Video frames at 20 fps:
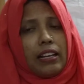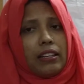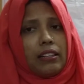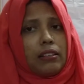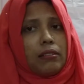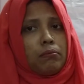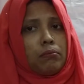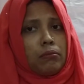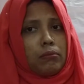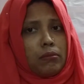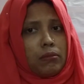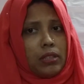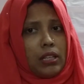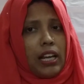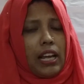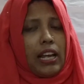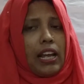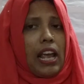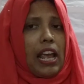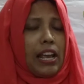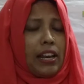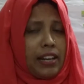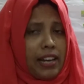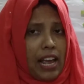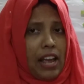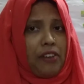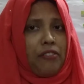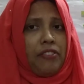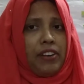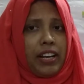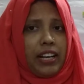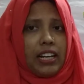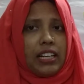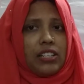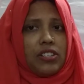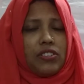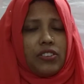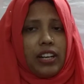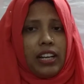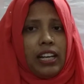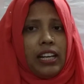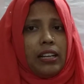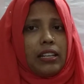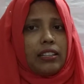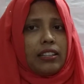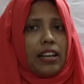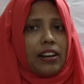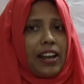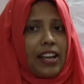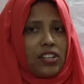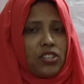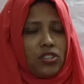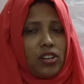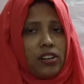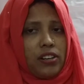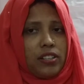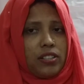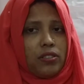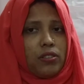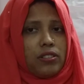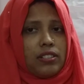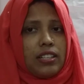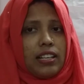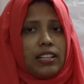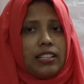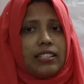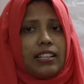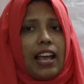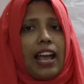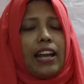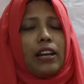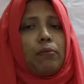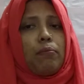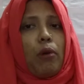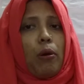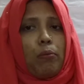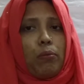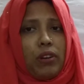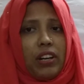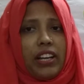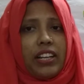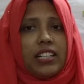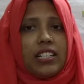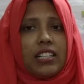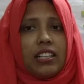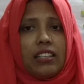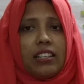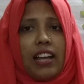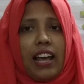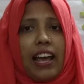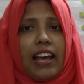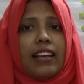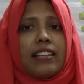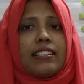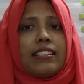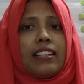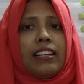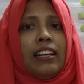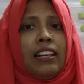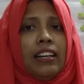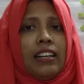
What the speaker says: In every country, the natural resources and population has a